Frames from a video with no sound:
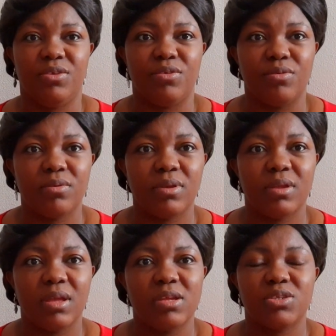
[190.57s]
You know,
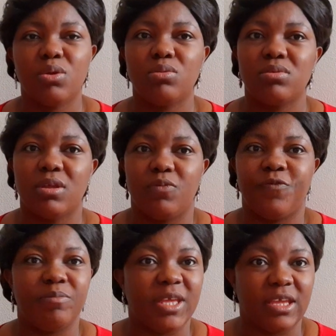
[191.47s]
so
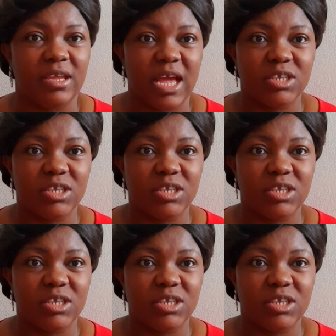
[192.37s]
from the